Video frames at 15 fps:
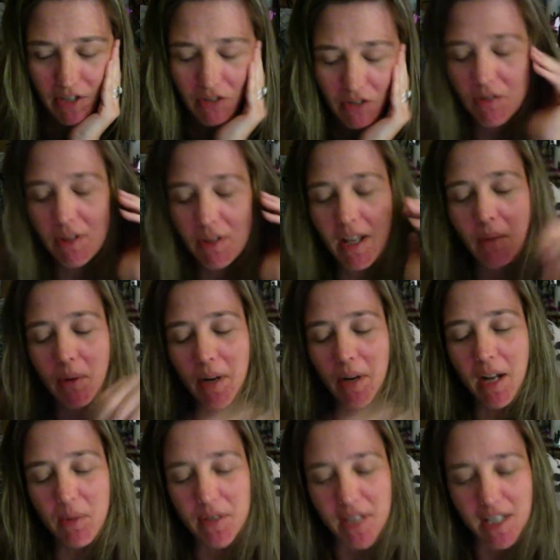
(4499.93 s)
do that when
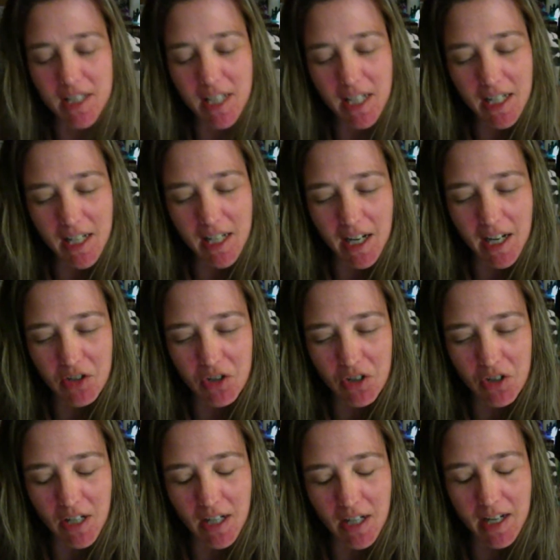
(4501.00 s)
I was a
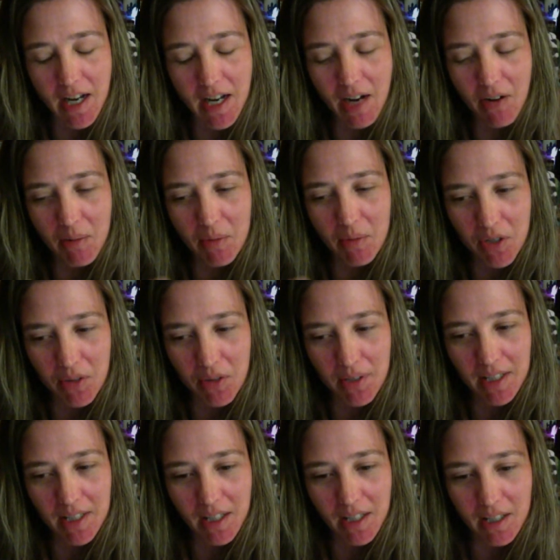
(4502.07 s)
teenager, and now I'm doing
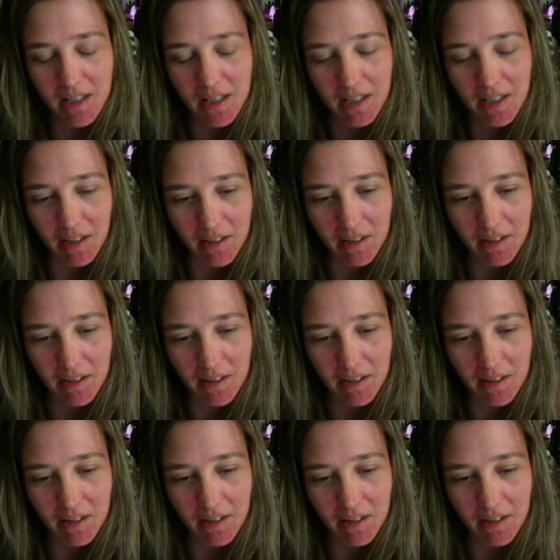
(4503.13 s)
that again.